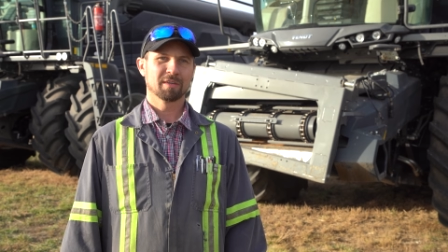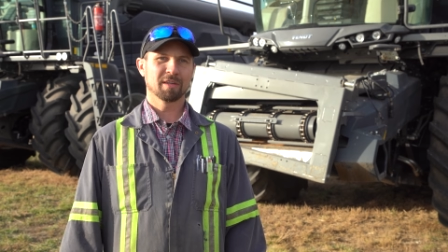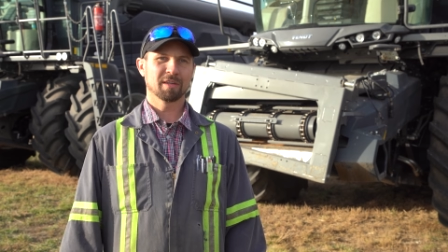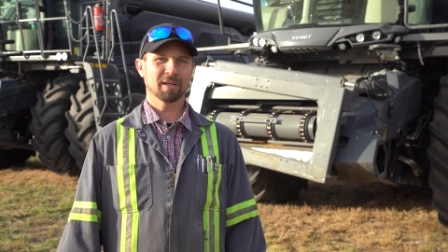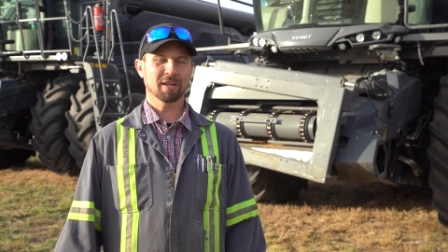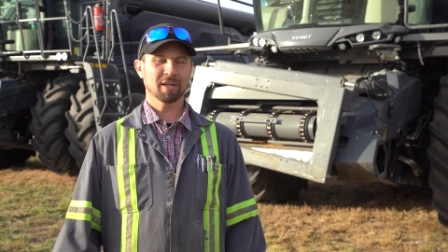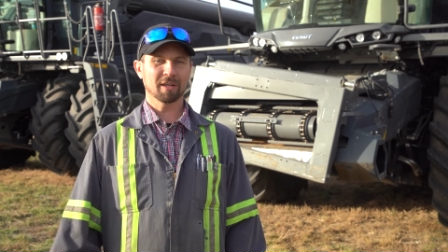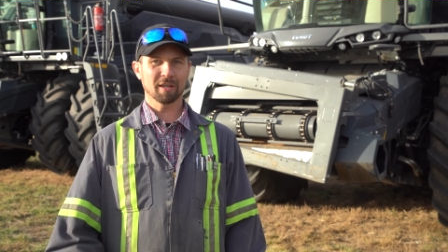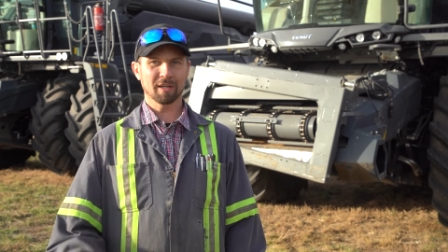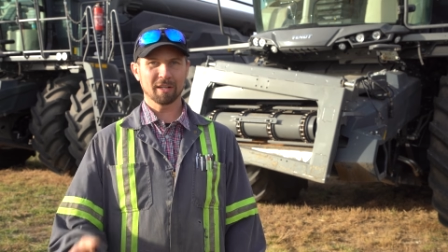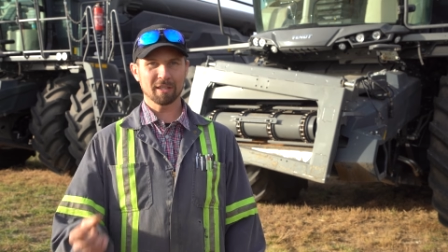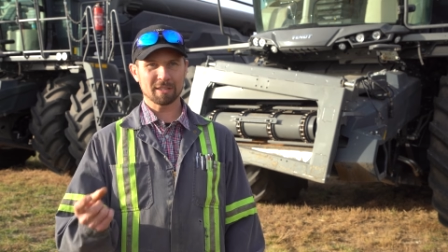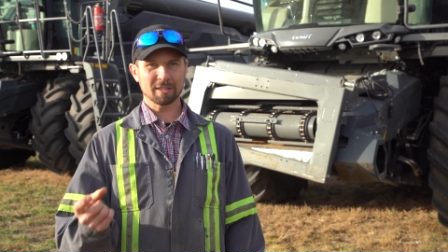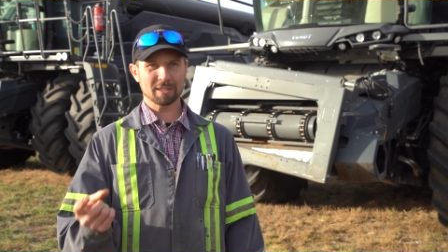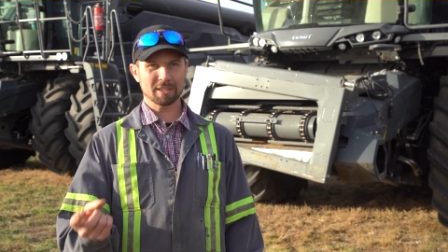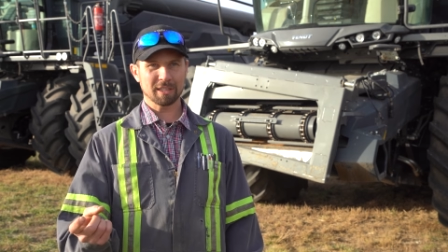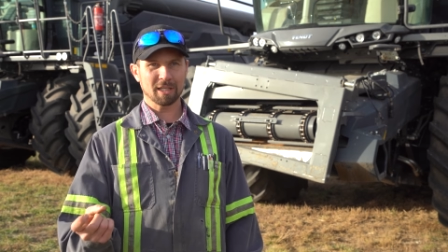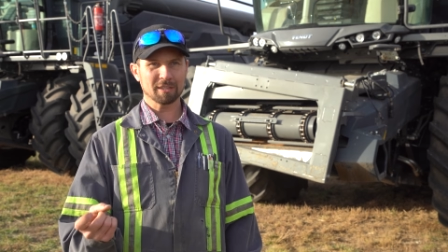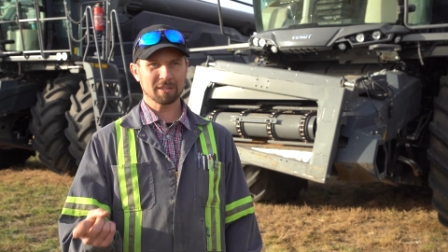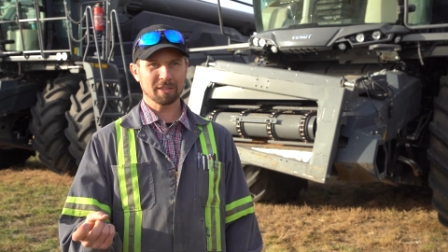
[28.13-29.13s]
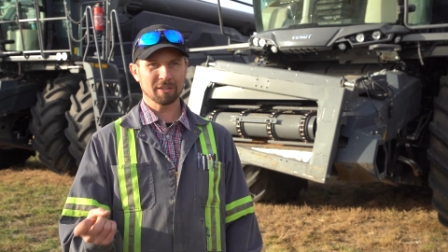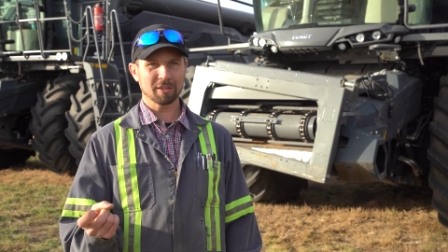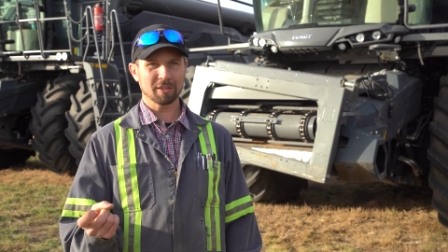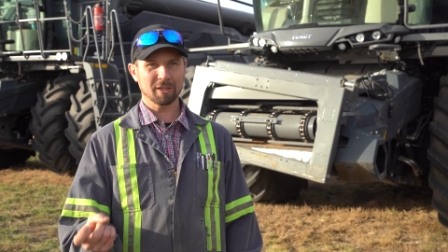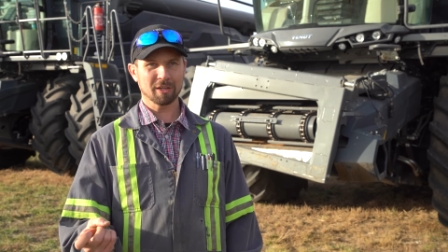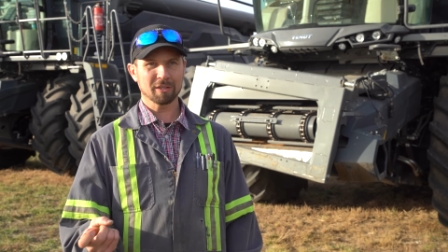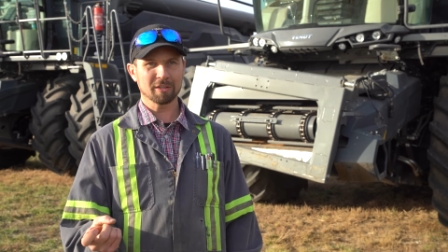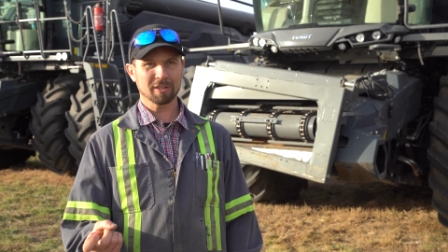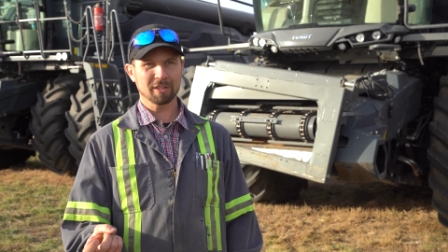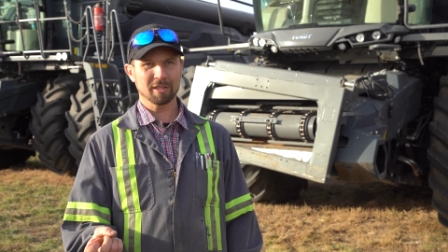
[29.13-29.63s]
They got a little slot in the
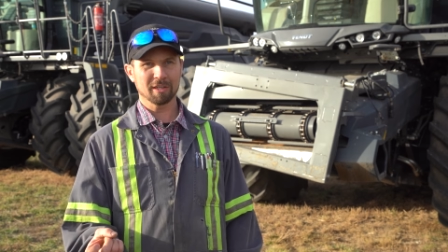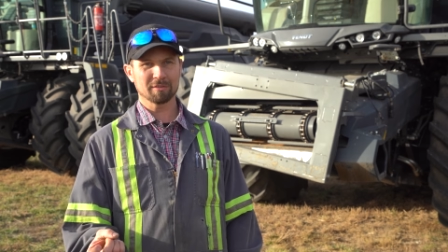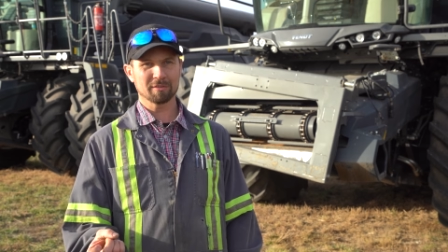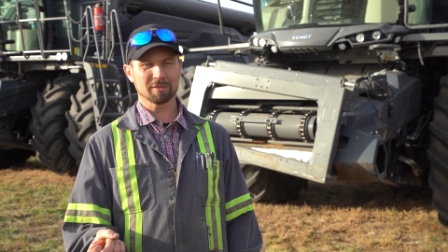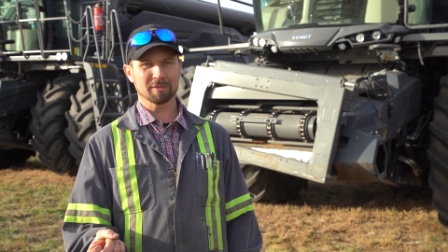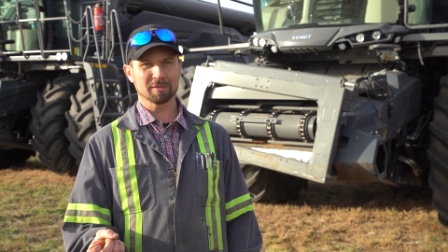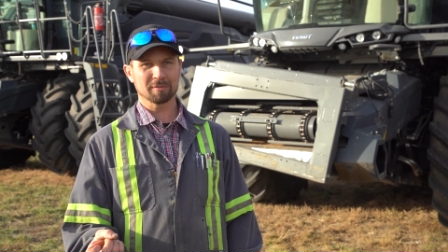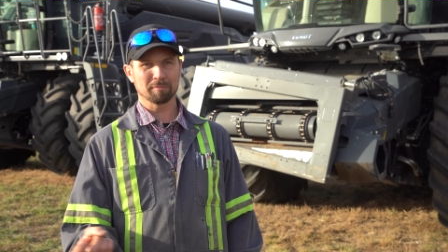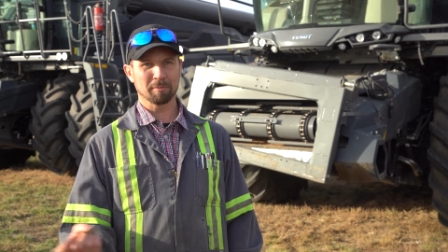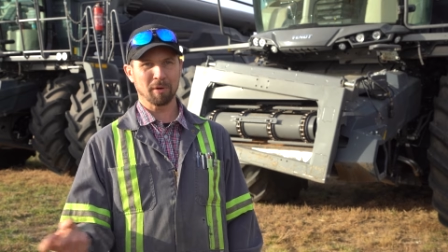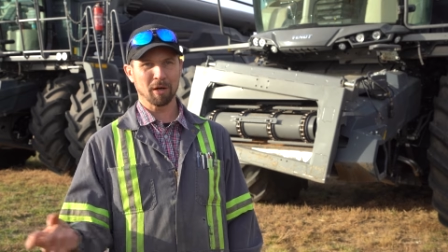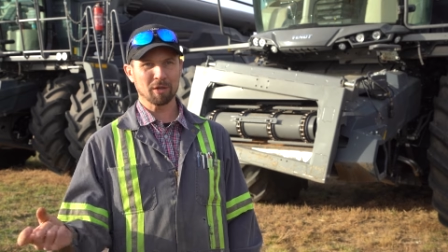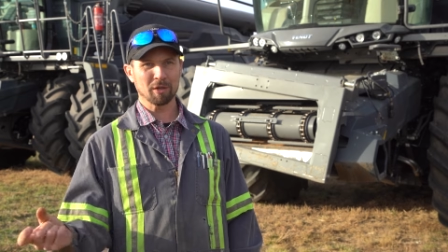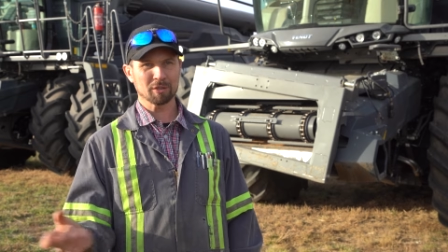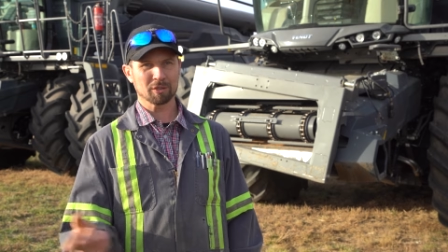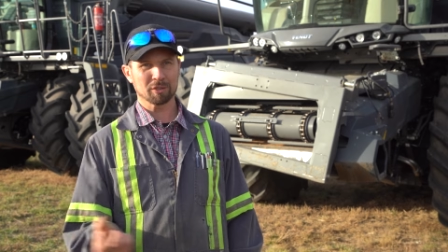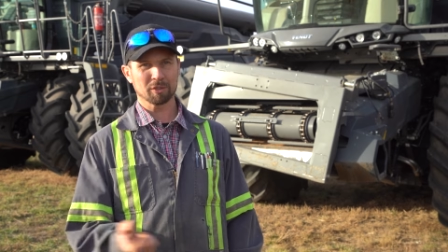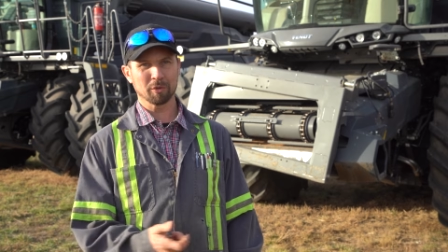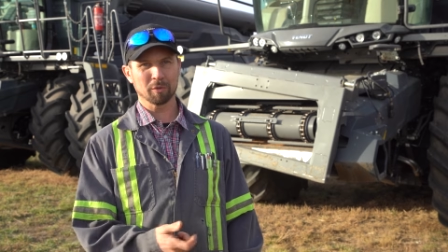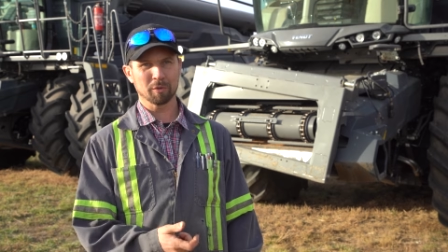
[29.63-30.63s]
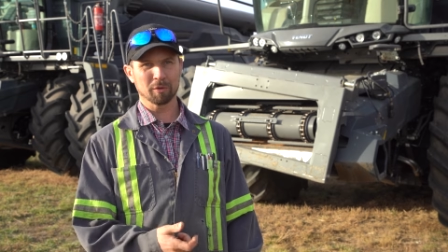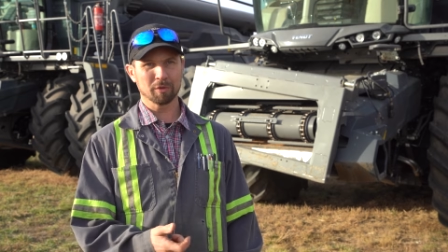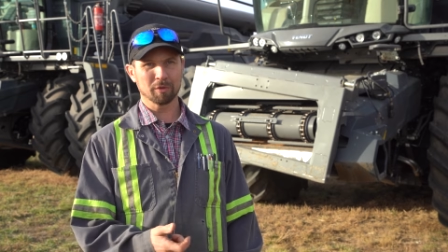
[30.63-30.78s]
concave's bars going